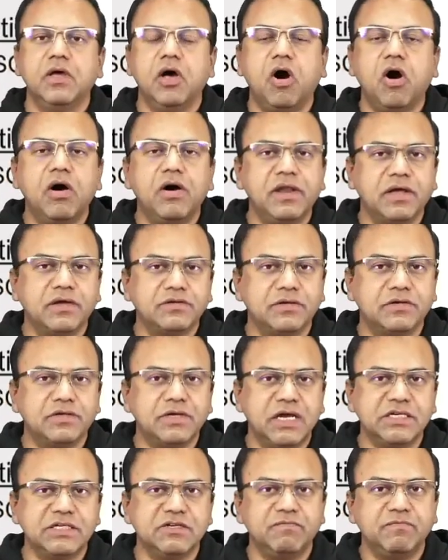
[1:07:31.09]
On
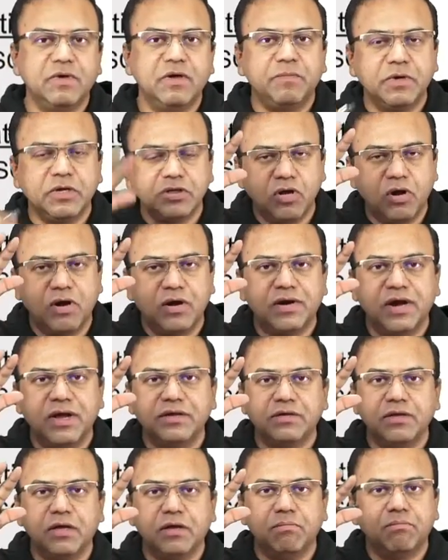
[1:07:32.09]
exercise, the BP is not
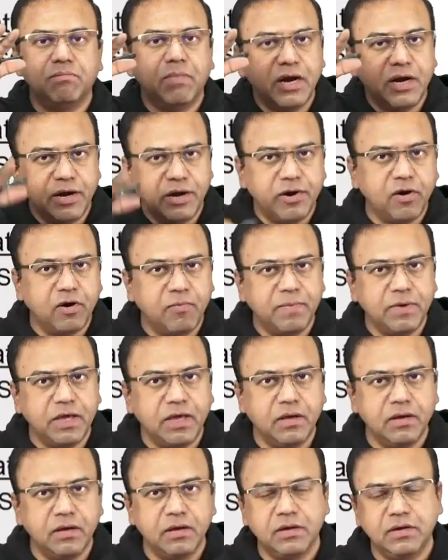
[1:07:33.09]
rising but
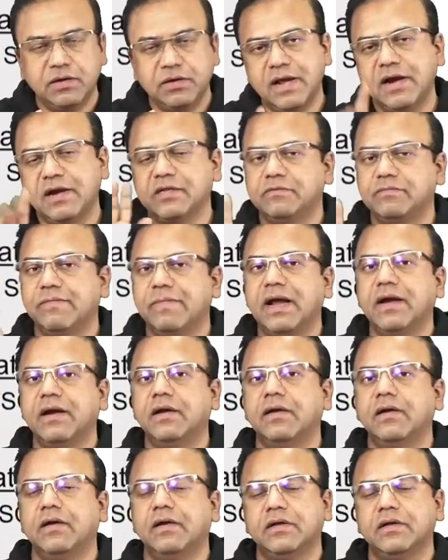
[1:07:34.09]
dropping. That is bad.